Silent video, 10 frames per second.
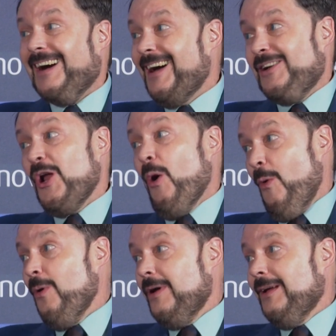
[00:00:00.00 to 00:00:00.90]
No,
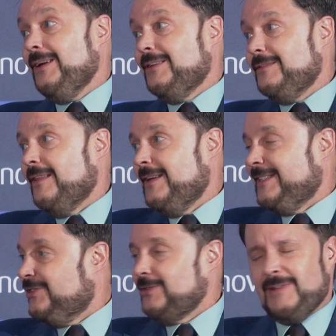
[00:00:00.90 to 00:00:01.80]

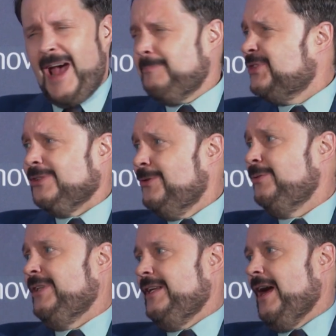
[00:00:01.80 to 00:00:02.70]
that's
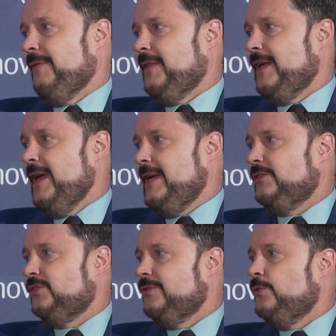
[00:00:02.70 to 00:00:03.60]
absolutely not the
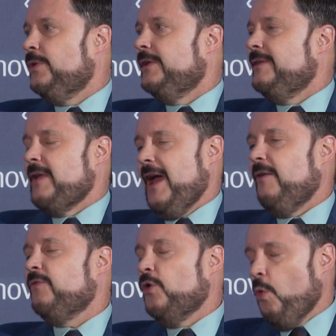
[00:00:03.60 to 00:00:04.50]
case. You could
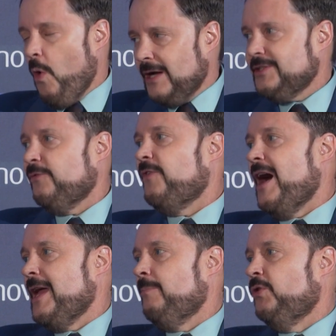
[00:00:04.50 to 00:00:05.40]
have
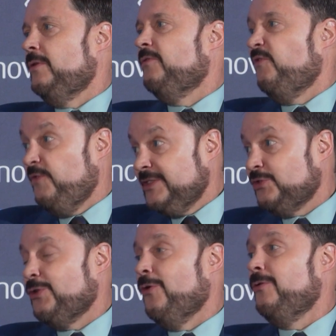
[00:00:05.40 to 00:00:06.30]
quantifiable
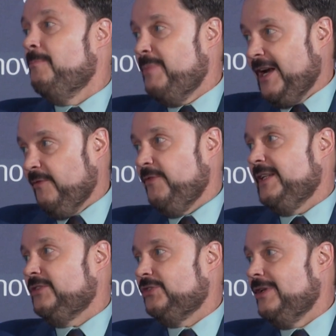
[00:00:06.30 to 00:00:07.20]
fiscal
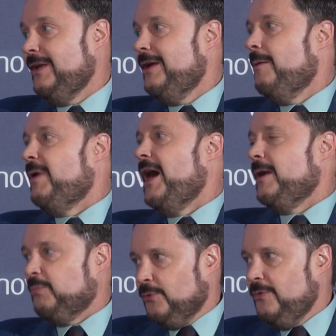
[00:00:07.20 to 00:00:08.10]
benefits by
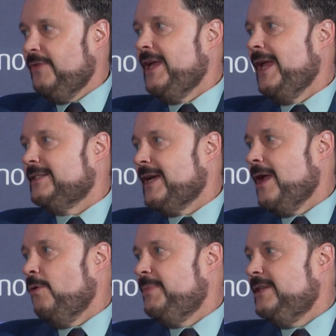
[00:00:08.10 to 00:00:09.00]
approving
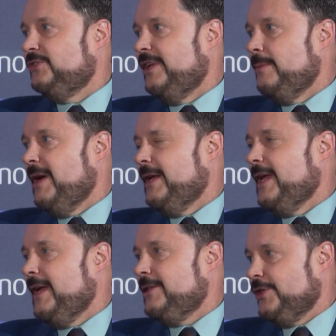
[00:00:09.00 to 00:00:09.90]
anti-obesity
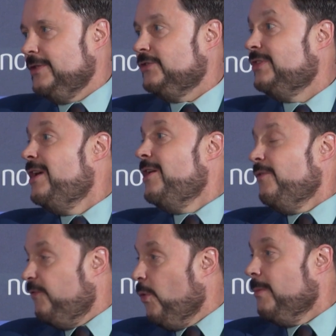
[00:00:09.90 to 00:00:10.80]
medications
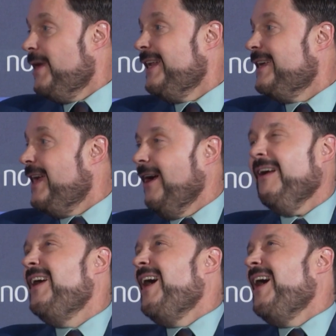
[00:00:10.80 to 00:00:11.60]
for Medicare.